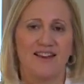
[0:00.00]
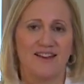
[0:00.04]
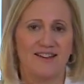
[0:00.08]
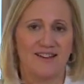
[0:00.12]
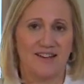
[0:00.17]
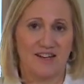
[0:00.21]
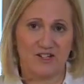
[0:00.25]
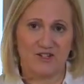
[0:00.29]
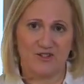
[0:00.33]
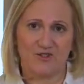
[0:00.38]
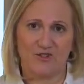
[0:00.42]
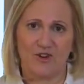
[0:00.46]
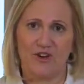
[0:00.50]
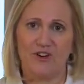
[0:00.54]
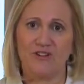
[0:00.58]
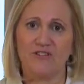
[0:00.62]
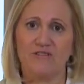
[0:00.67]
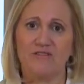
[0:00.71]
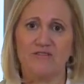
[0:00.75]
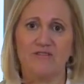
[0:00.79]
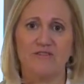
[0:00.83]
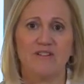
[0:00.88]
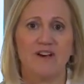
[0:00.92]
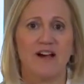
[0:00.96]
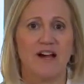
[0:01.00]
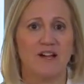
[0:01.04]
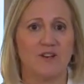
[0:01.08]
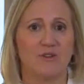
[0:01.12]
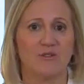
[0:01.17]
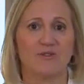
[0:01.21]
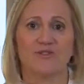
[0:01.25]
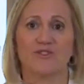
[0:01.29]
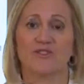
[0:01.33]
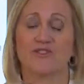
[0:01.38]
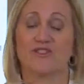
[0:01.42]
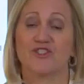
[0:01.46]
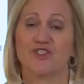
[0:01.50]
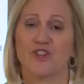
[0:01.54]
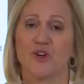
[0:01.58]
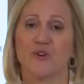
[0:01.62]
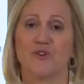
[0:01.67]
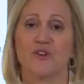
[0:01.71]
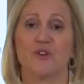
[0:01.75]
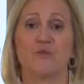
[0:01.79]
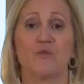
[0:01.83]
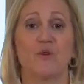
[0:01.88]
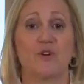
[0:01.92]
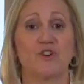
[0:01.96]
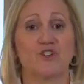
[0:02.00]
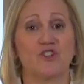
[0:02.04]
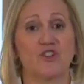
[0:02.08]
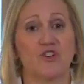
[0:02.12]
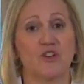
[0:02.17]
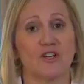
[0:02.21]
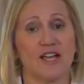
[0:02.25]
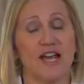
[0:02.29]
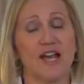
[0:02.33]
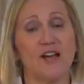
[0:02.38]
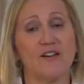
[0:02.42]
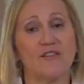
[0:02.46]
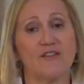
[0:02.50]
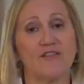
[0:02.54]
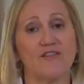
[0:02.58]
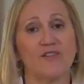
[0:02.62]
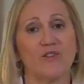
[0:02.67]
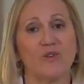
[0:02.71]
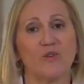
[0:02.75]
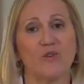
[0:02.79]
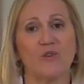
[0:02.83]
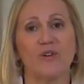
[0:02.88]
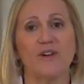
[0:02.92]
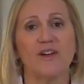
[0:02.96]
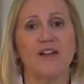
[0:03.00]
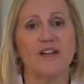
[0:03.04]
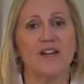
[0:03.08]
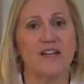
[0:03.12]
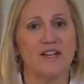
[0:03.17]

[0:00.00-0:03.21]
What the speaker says: Later on, I'll also show you what to look out for